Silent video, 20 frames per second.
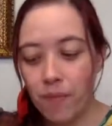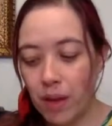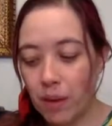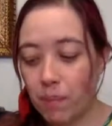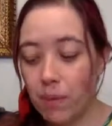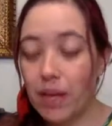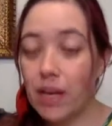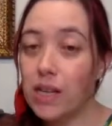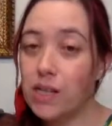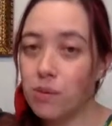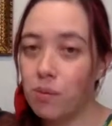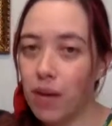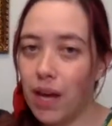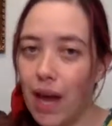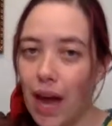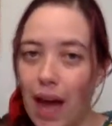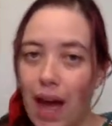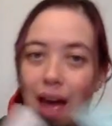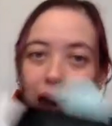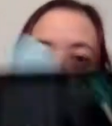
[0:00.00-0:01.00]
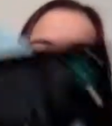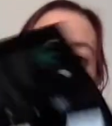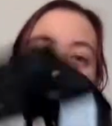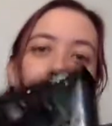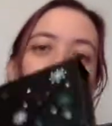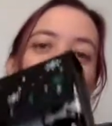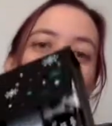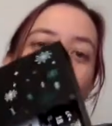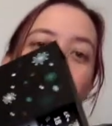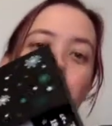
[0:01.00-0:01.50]
Because we
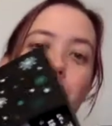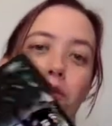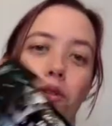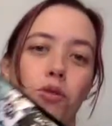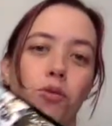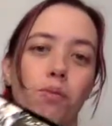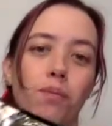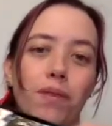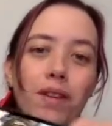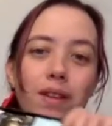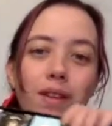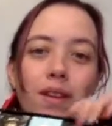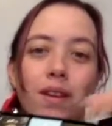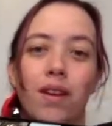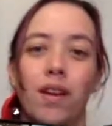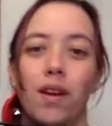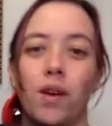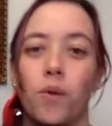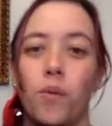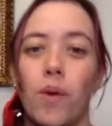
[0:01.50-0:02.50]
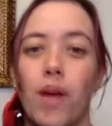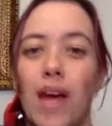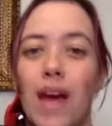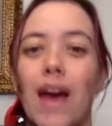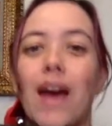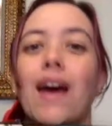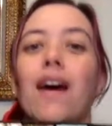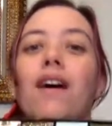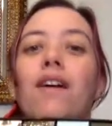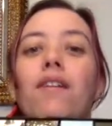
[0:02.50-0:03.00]
have, ooh, we
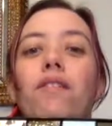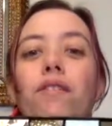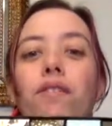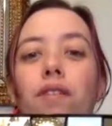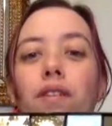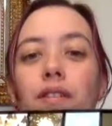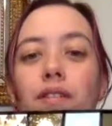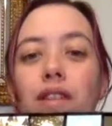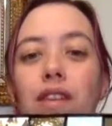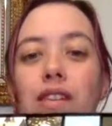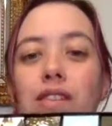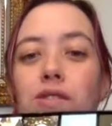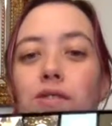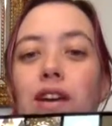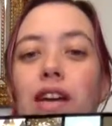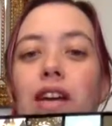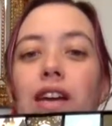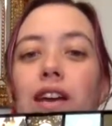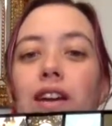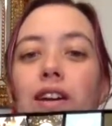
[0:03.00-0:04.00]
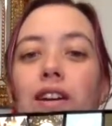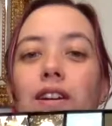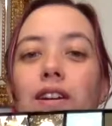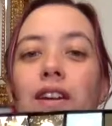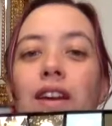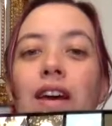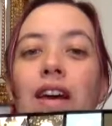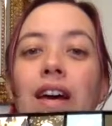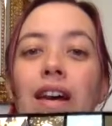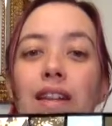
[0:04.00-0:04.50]
have this right here.
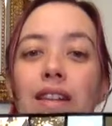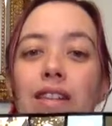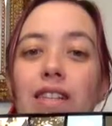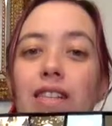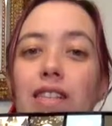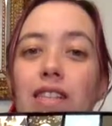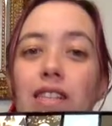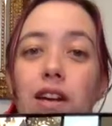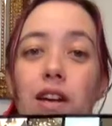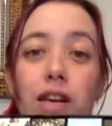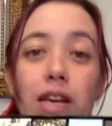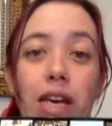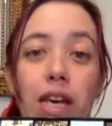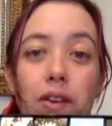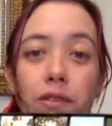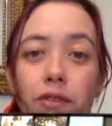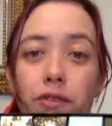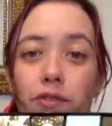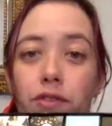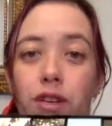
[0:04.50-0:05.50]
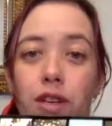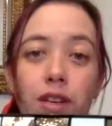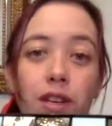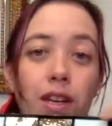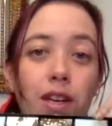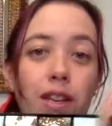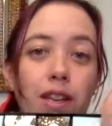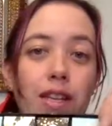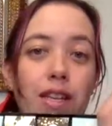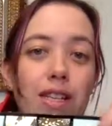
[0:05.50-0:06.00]
This is our gift.
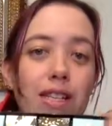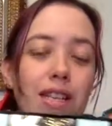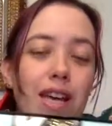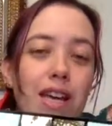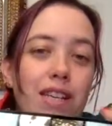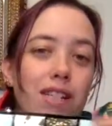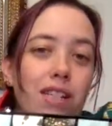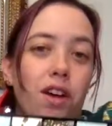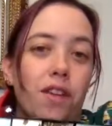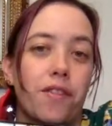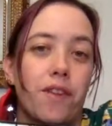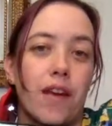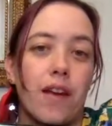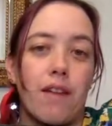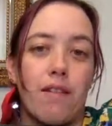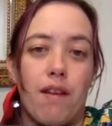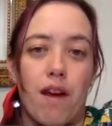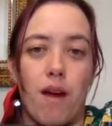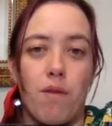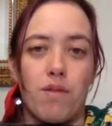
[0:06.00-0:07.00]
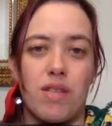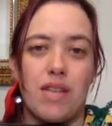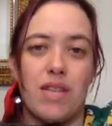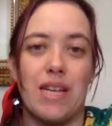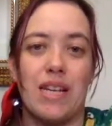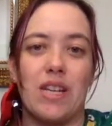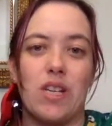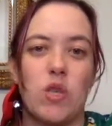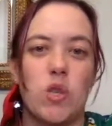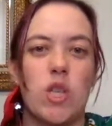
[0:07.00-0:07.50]
This has nothing. I was
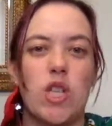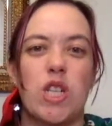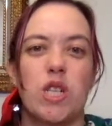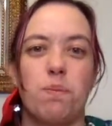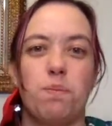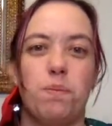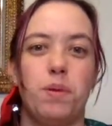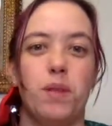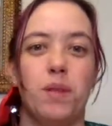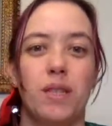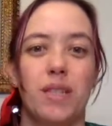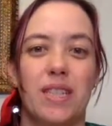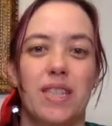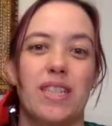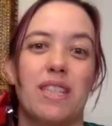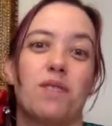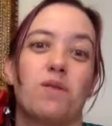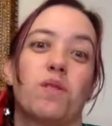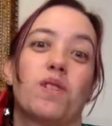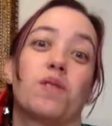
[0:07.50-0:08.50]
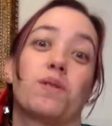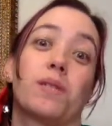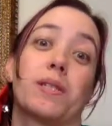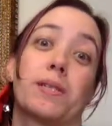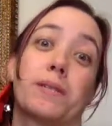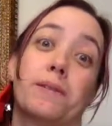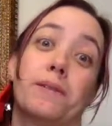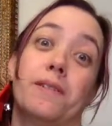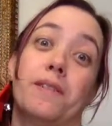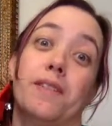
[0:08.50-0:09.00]
like trying to pull this out and I was like,
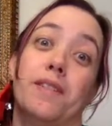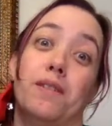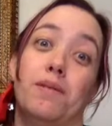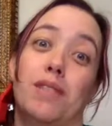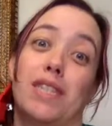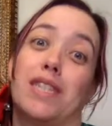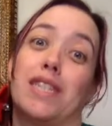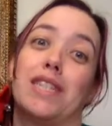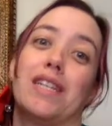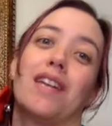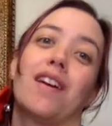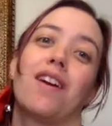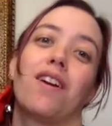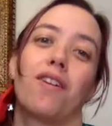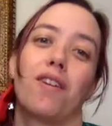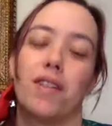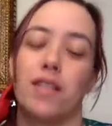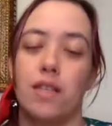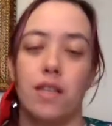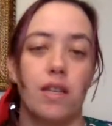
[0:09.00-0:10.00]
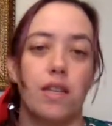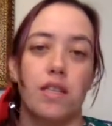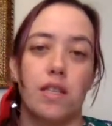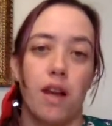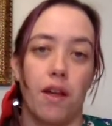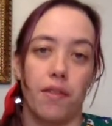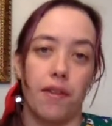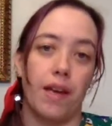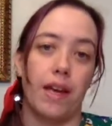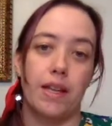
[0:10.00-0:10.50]
oh, what's in here? It's, it's
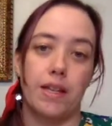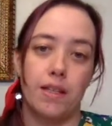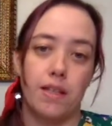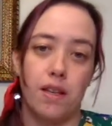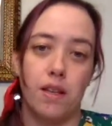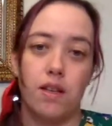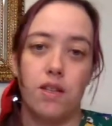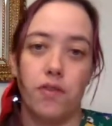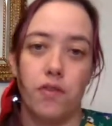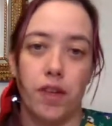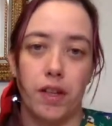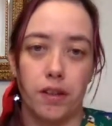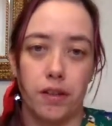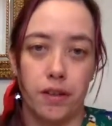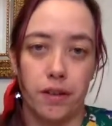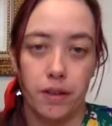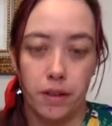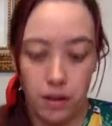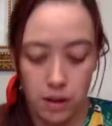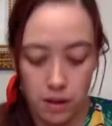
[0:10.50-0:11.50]
nothing, it's, it's filler.